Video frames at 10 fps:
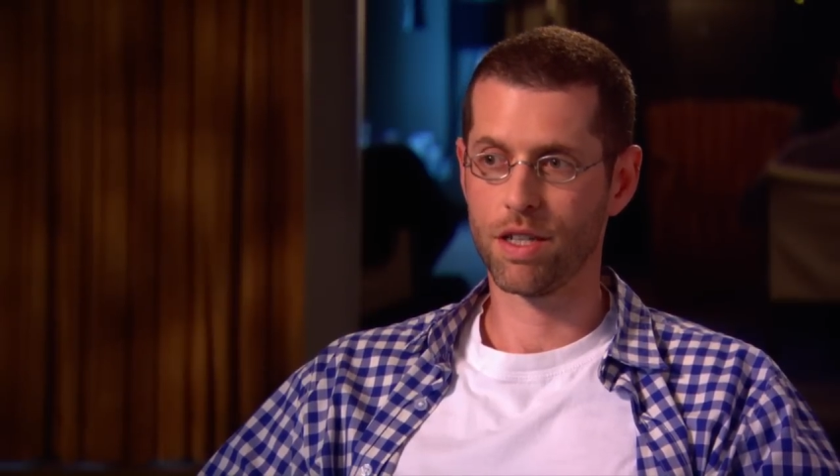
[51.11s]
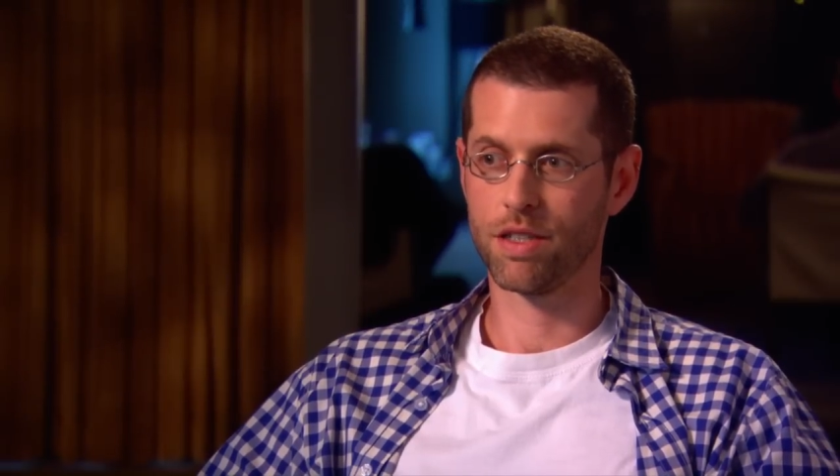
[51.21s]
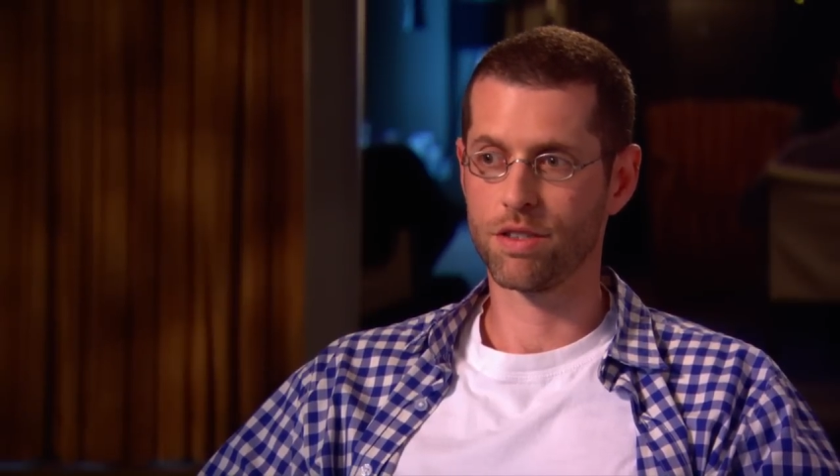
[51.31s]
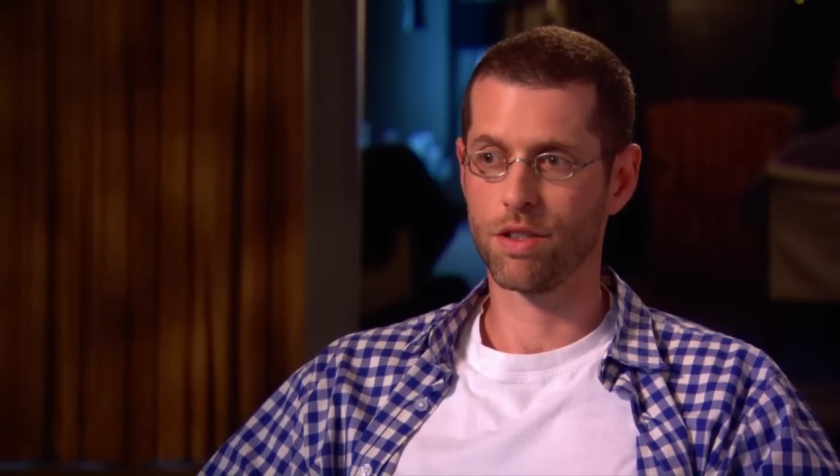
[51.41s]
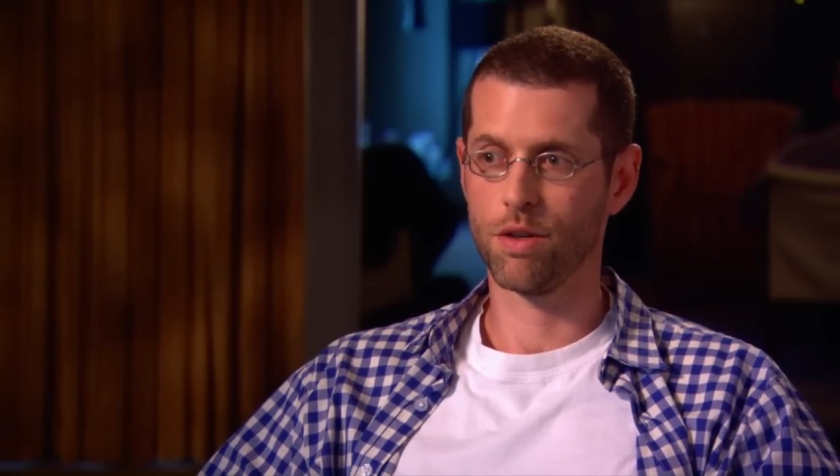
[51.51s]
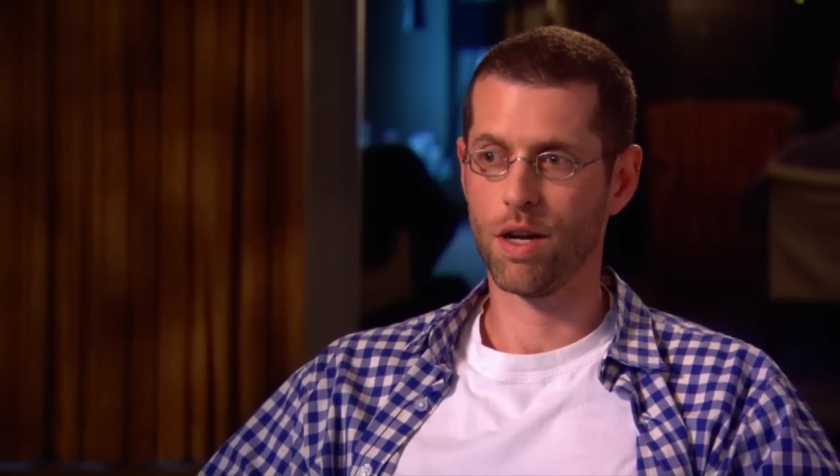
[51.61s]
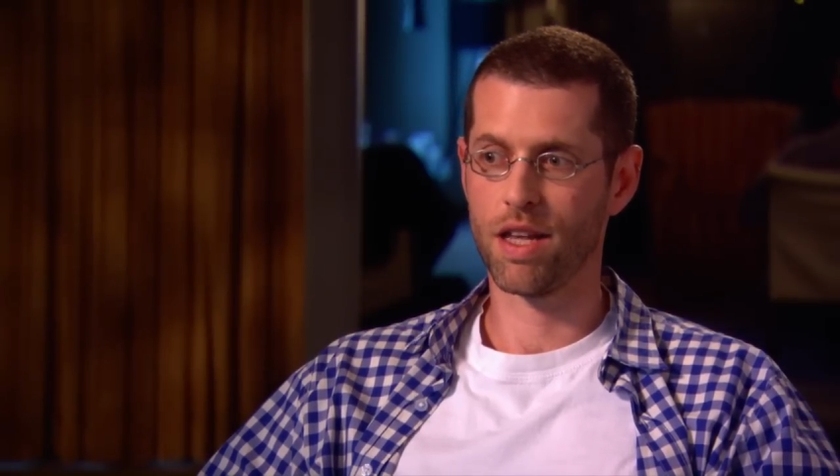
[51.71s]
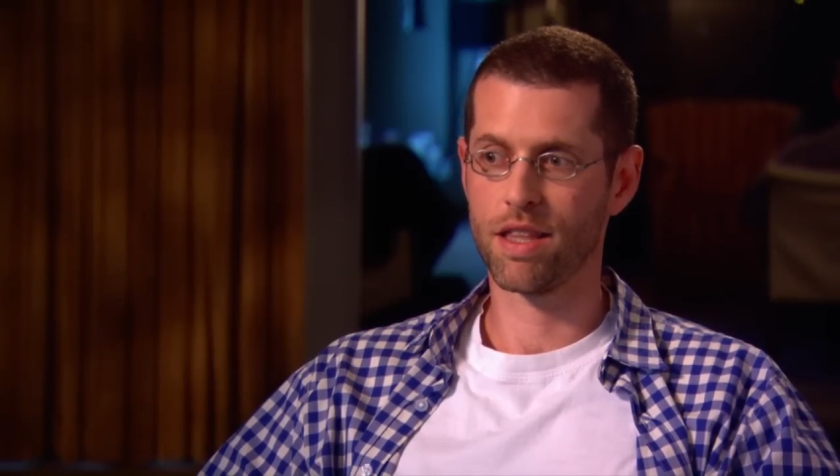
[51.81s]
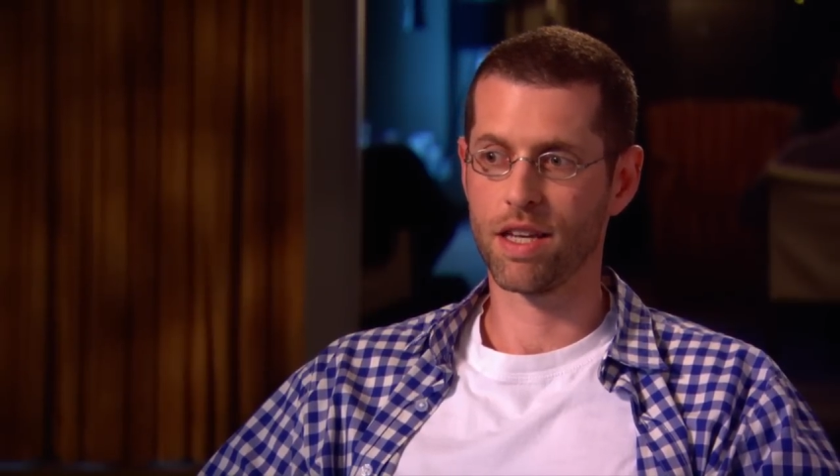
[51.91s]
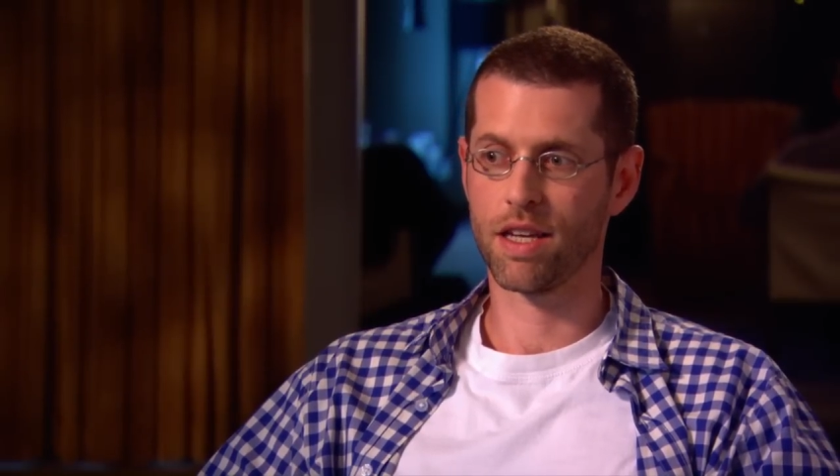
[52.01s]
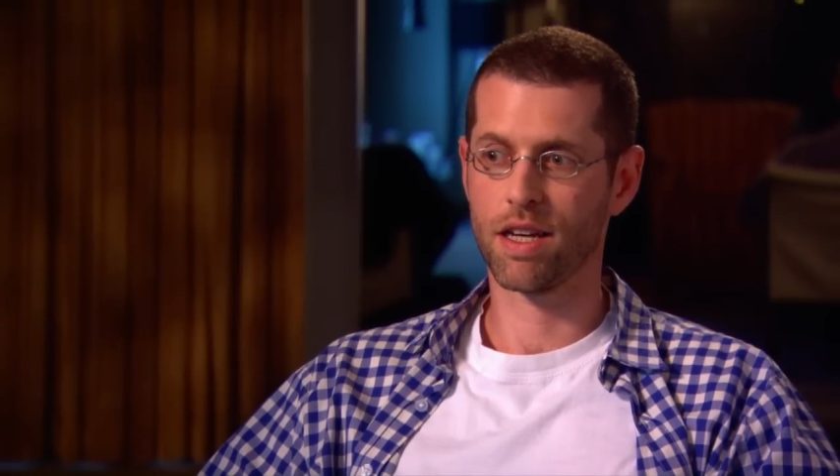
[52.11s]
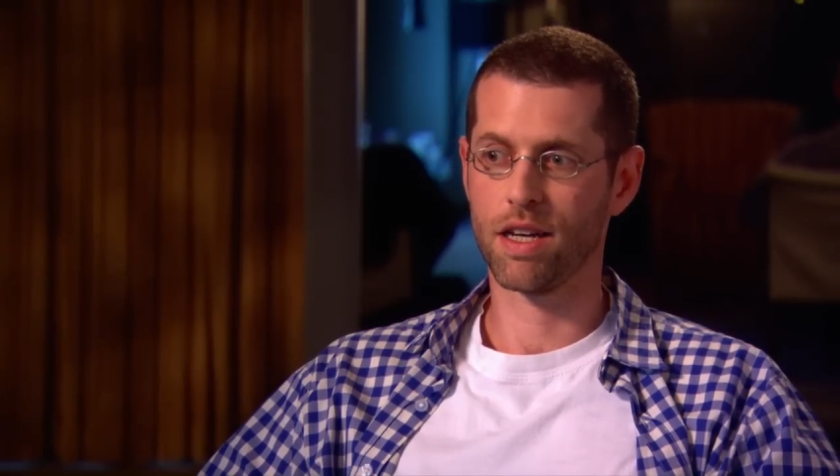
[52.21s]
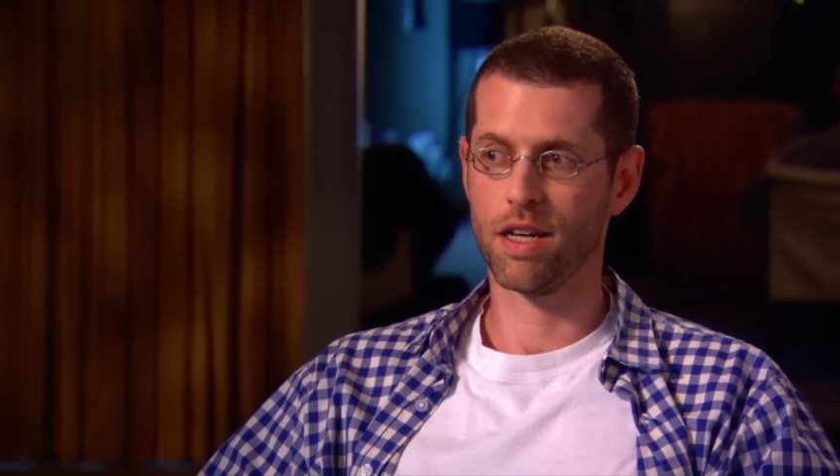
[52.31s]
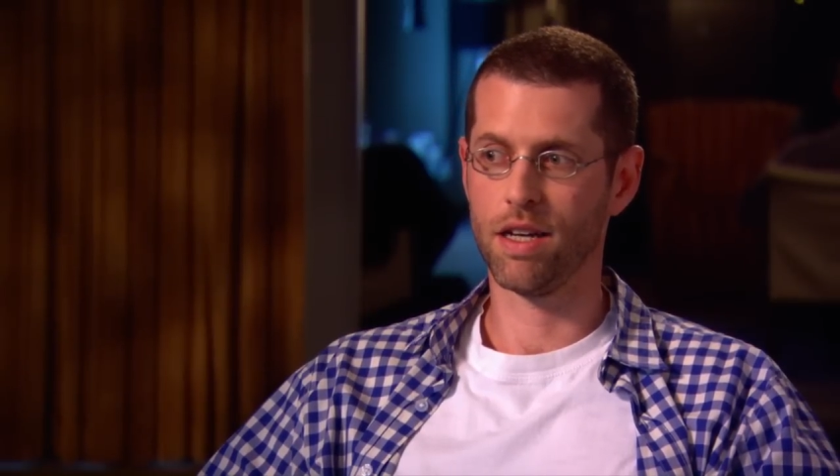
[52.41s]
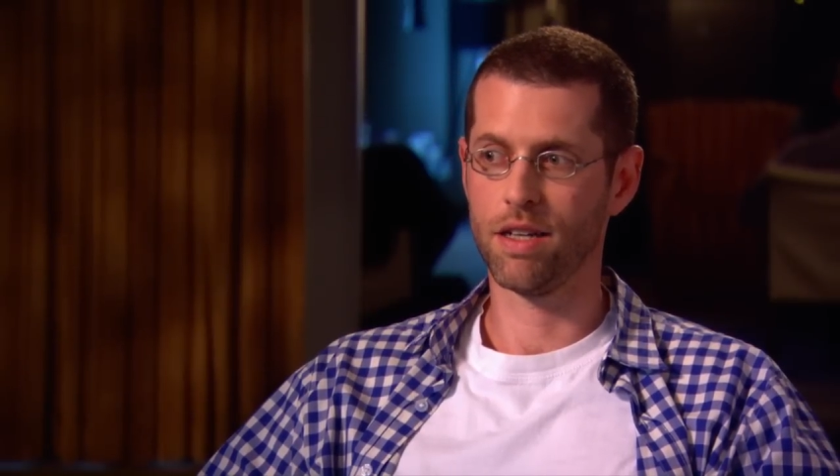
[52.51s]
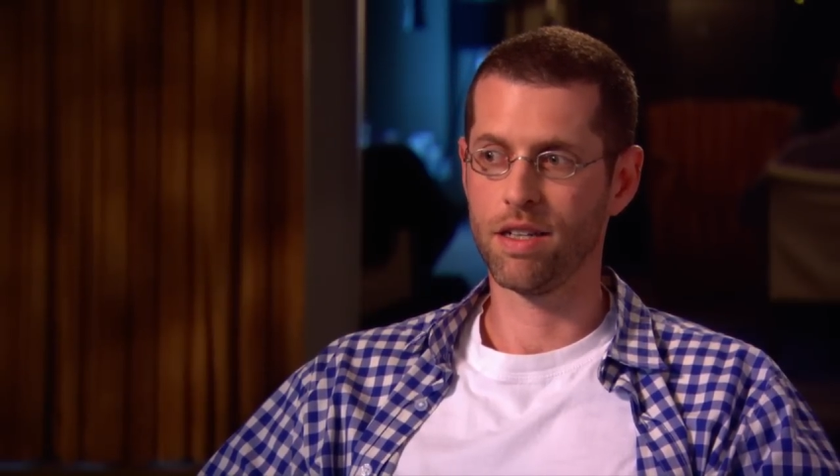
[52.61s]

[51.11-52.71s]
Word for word: And so I think uh,